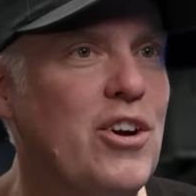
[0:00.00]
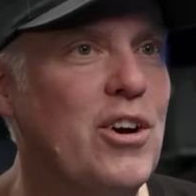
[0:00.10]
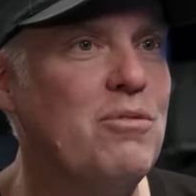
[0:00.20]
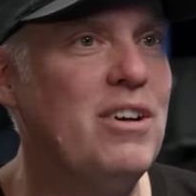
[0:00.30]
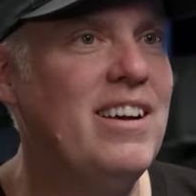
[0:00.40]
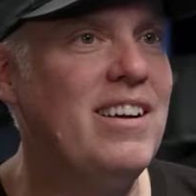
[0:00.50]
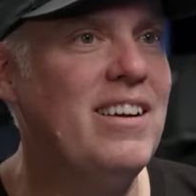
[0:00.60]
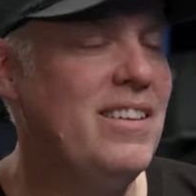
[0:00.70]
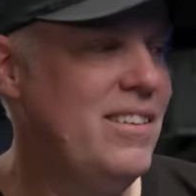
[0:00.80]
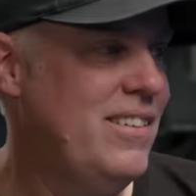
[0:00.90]
curve? We
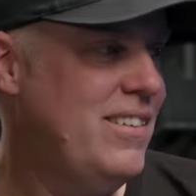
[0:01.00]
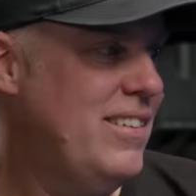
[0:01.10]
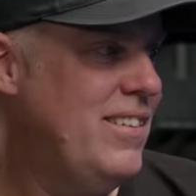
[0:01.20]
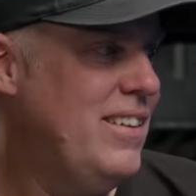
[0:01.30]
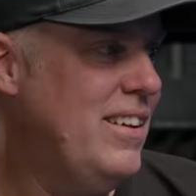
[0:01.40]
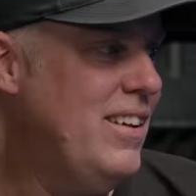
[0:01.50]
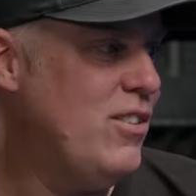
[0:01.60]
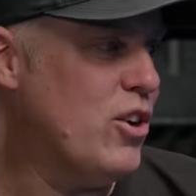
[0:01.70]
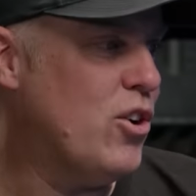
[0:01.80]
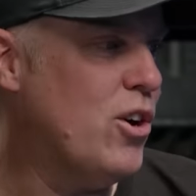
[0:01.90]
can.
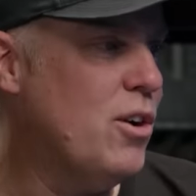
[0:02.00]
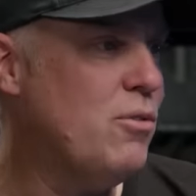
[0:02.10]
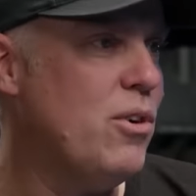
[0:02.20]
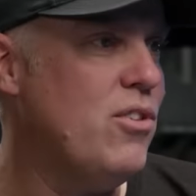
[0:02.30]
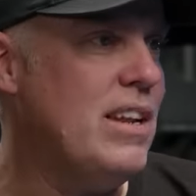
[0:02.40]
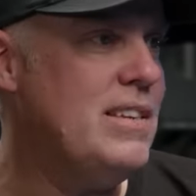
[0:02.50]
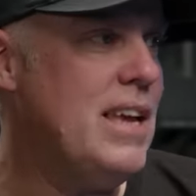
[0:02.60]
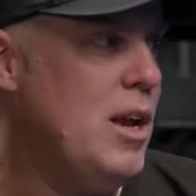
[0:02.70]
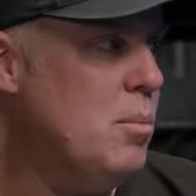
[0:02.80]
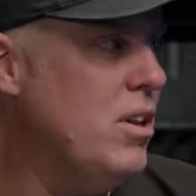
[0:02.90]
Is it a curve or is it a
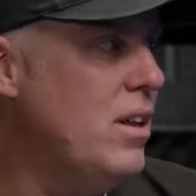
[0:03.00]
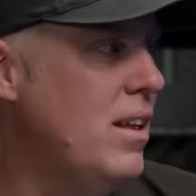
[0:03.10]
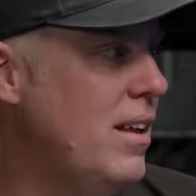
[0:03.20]
table?